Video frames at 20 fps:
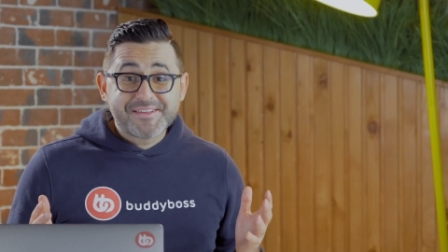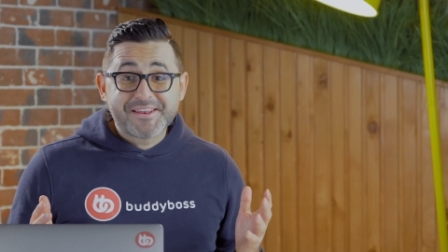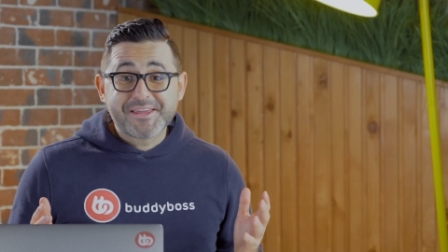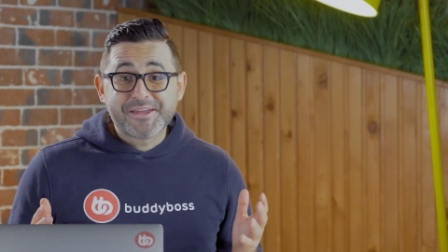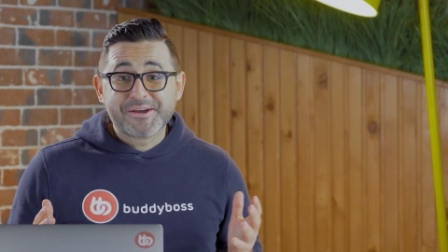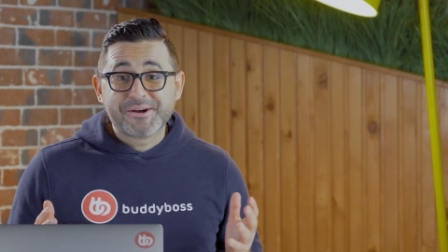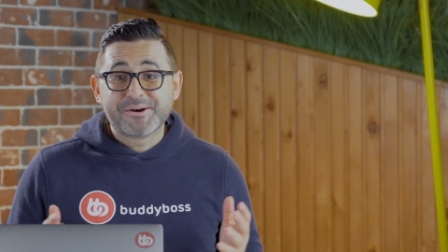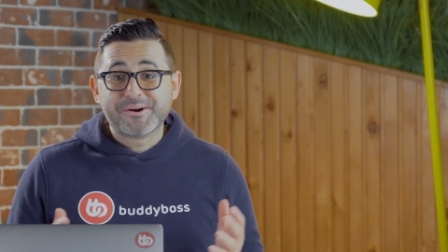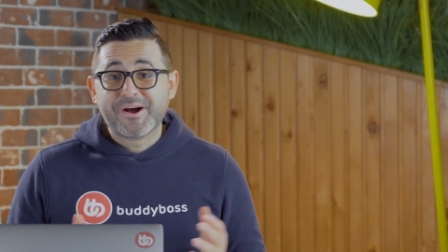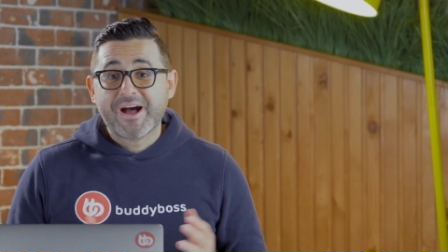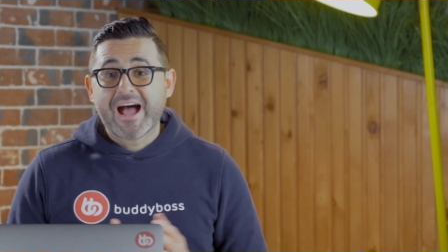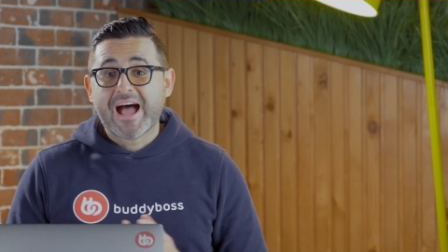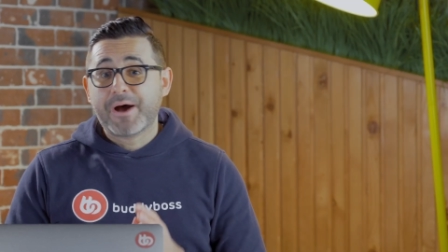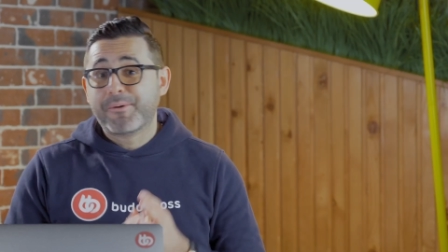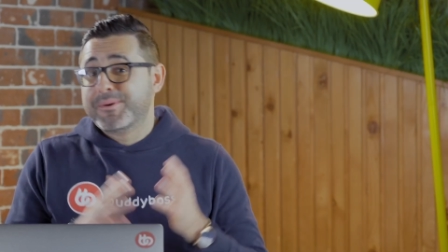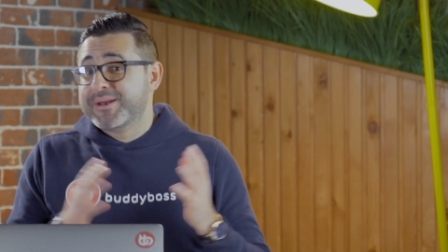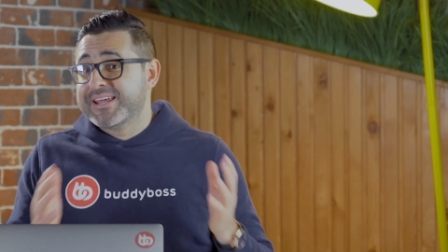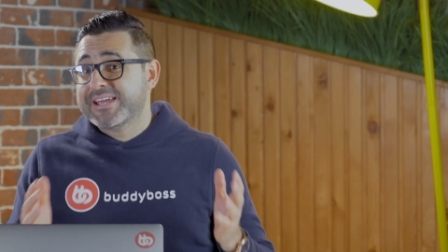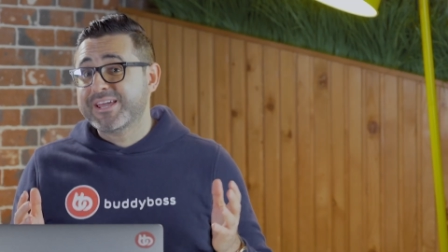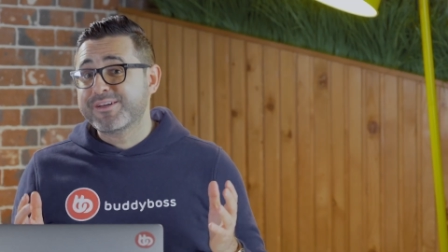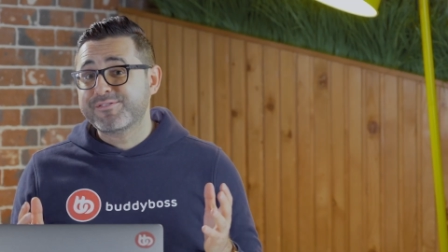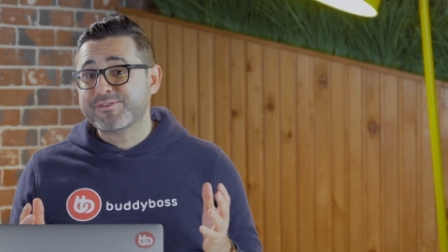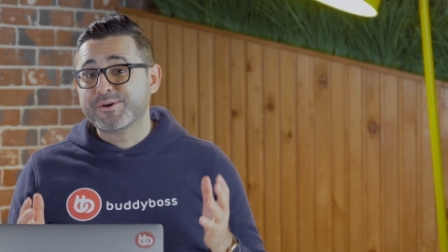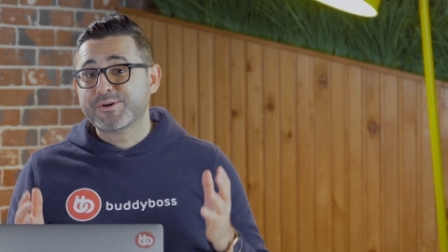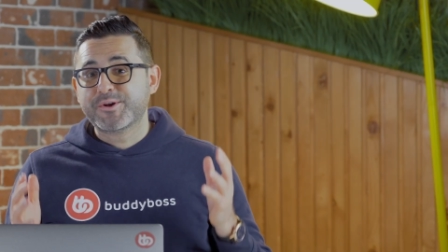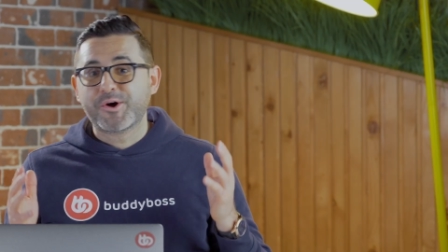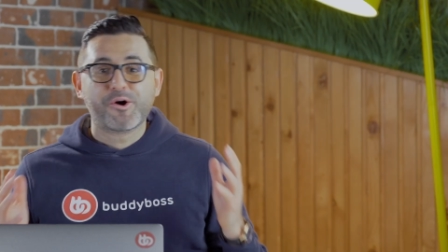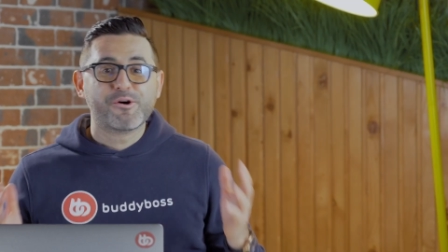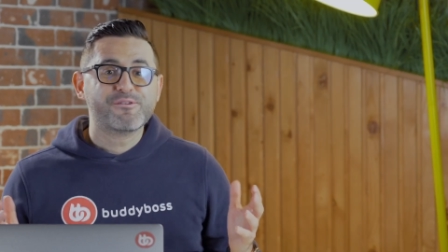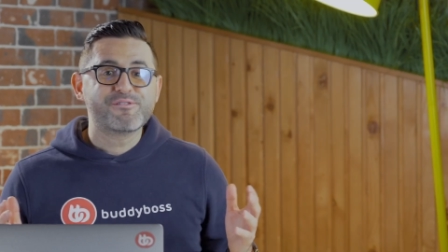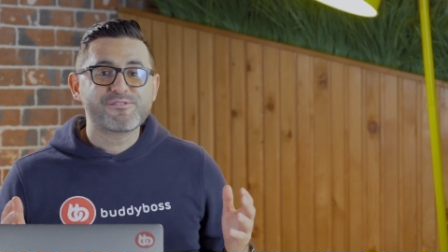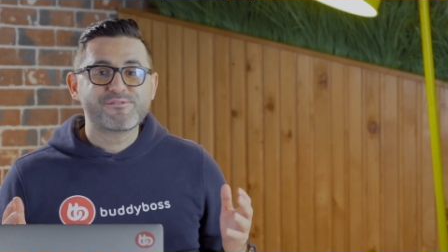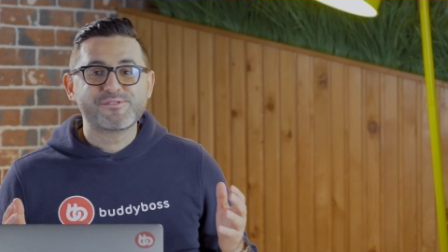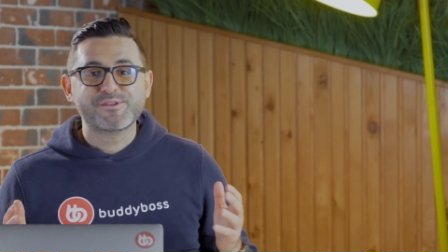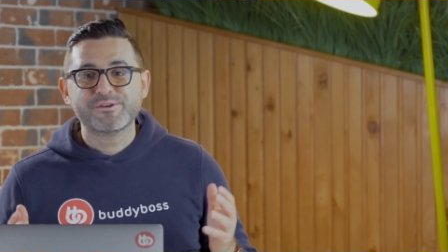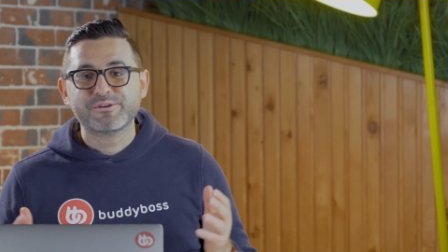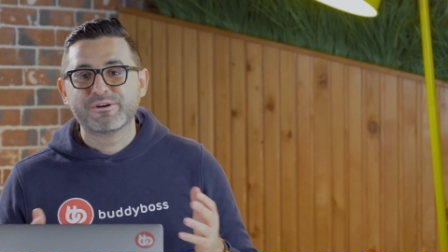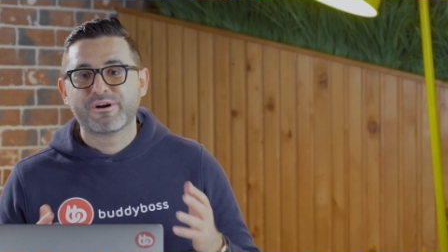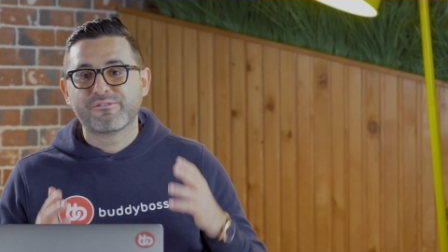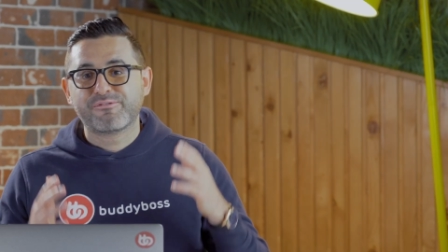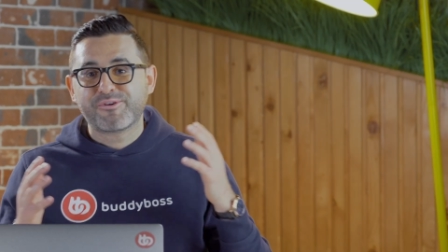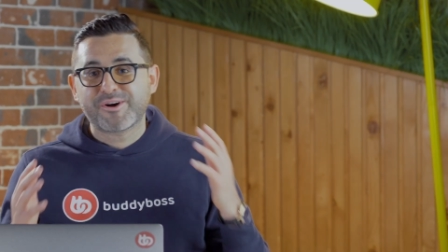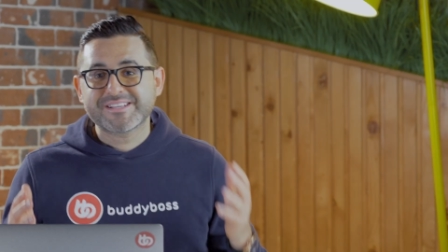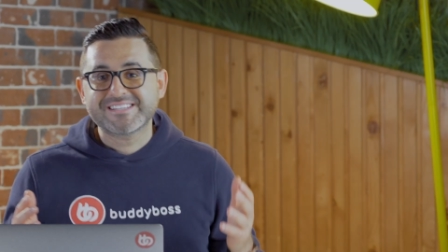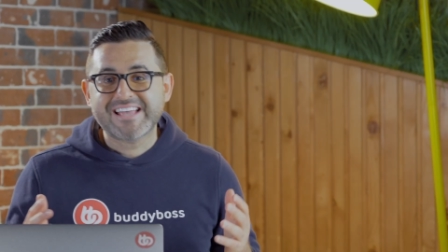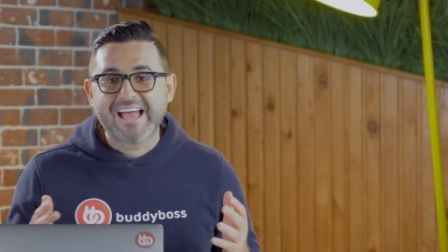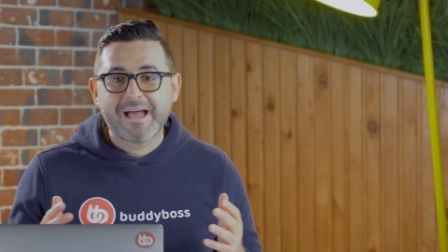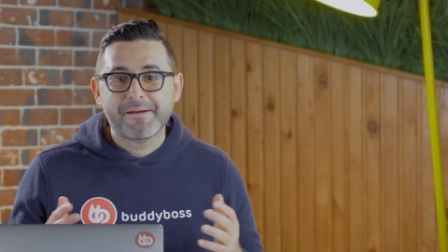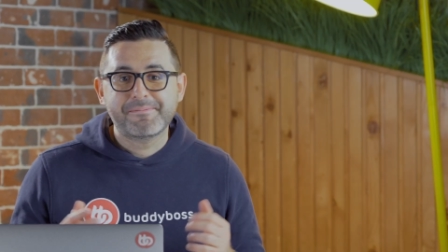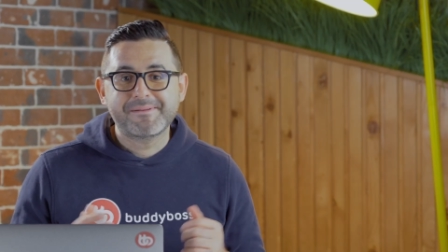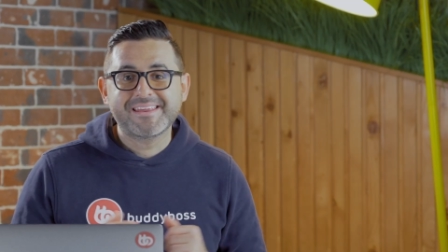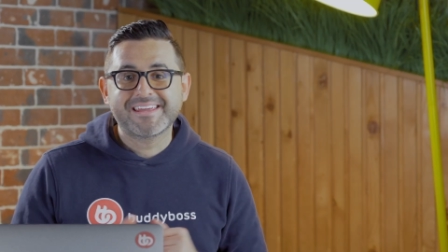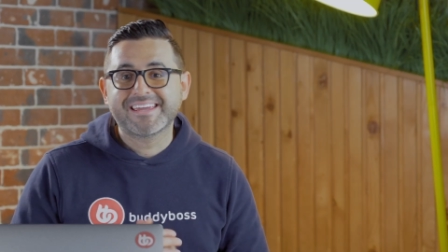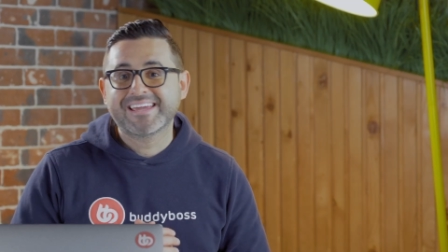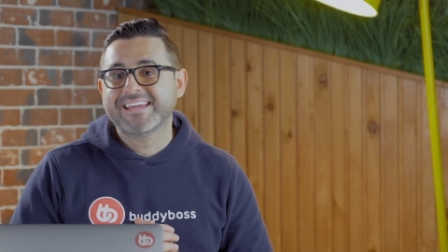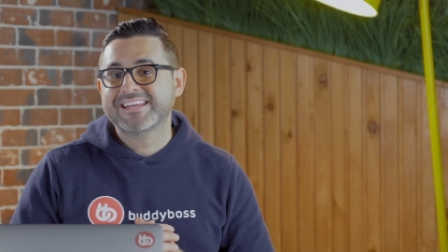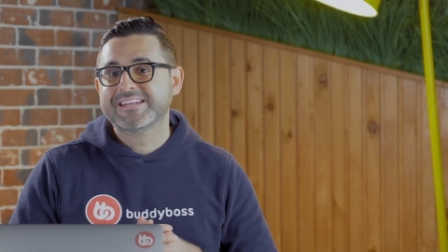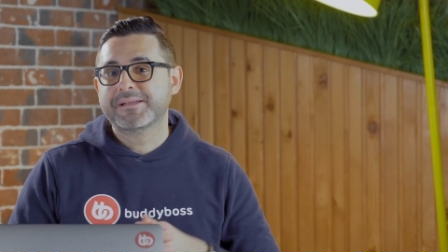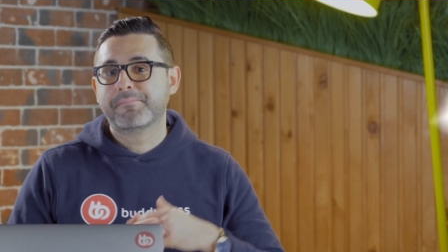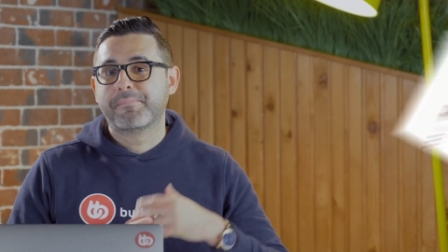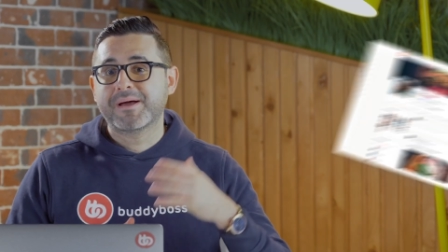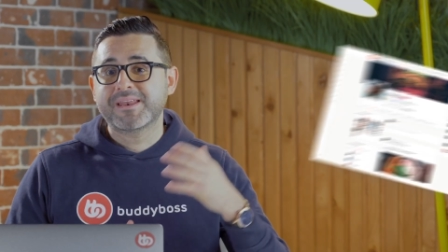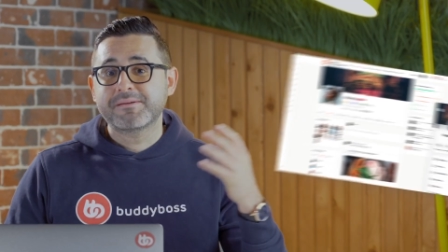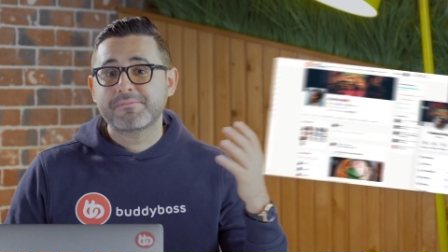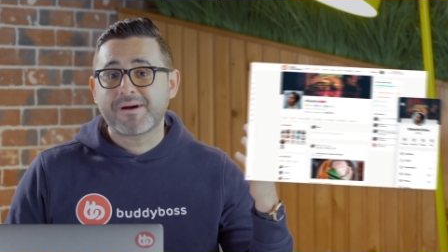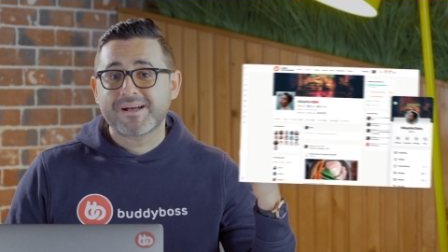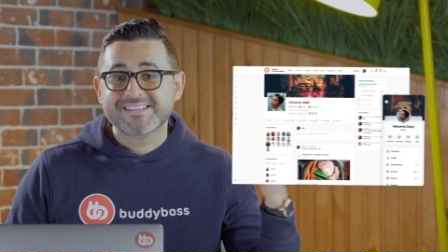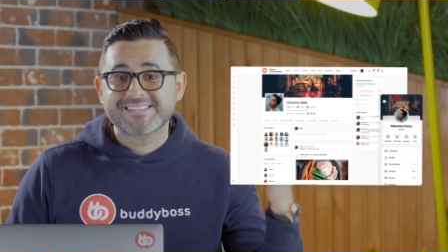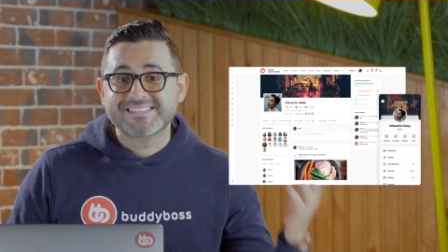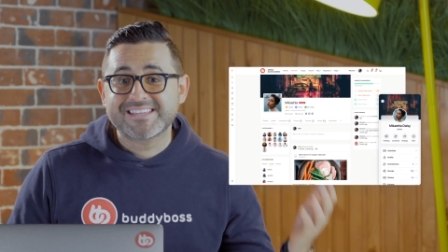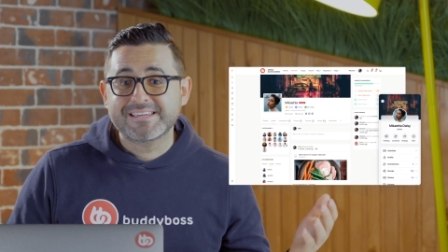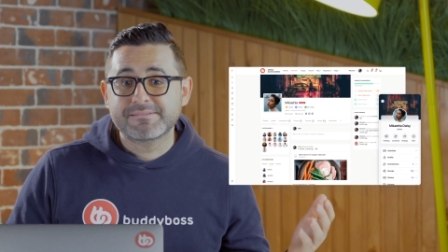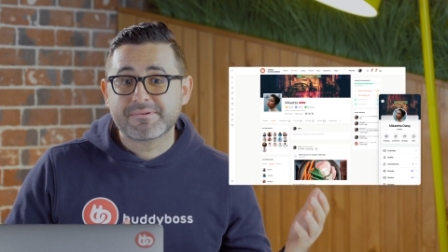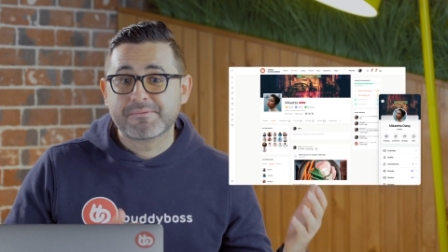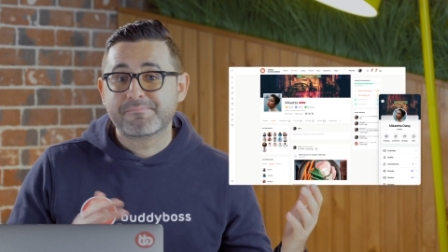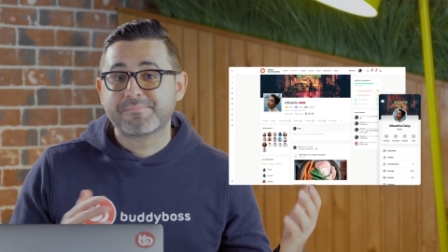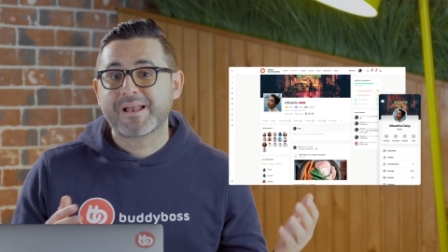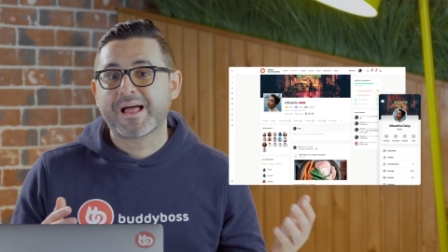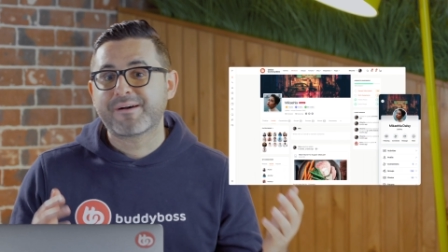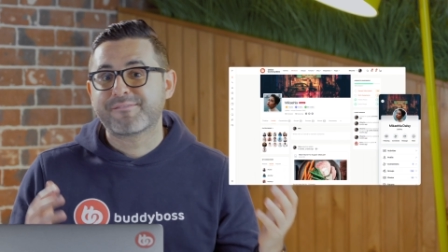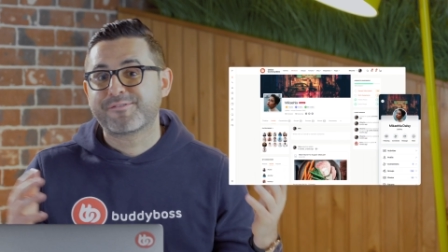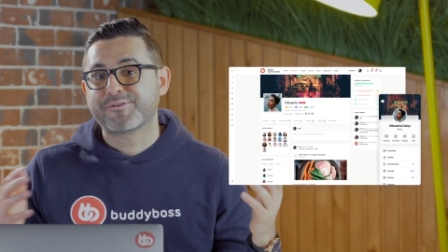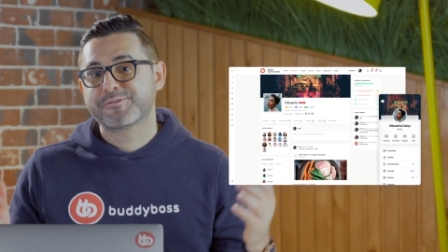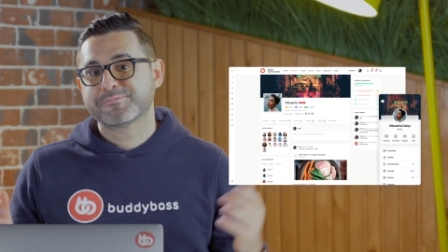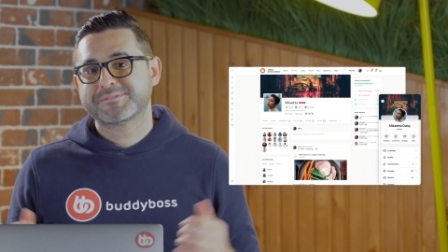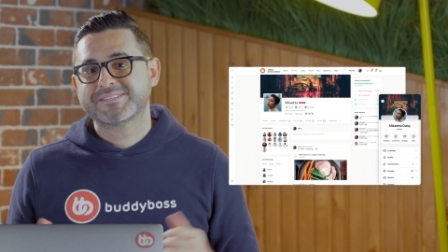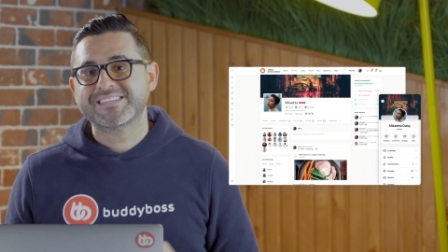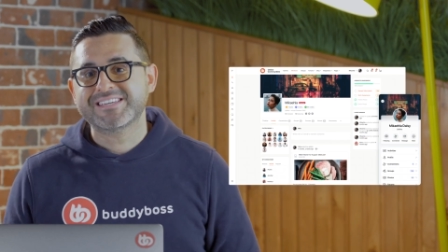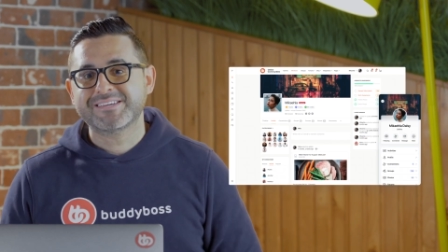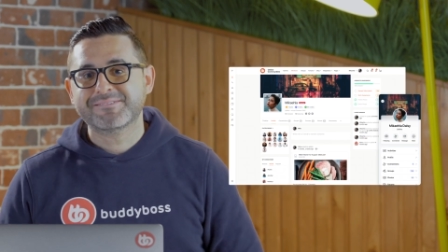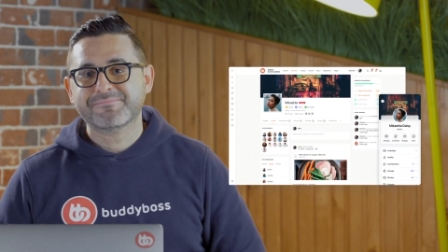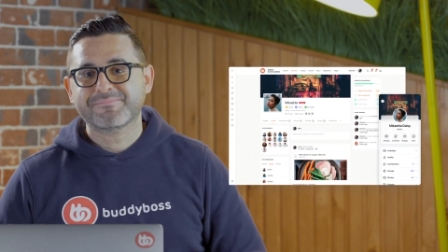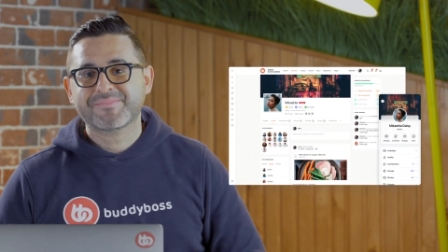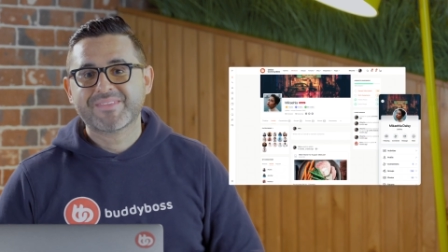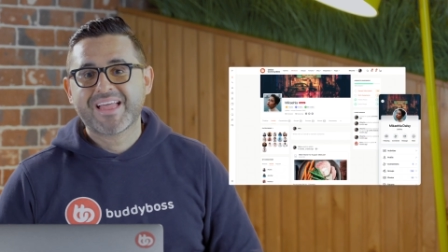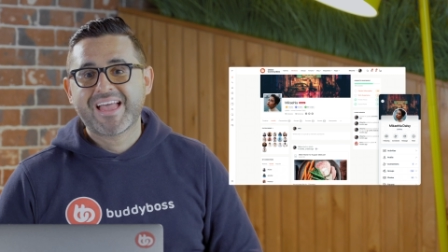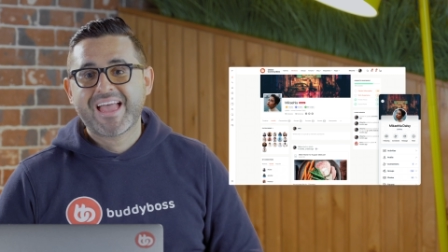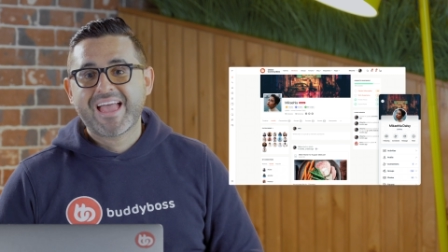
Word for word: video, I want to give you an overview of what's happening in the BuddyBoss team and platform team.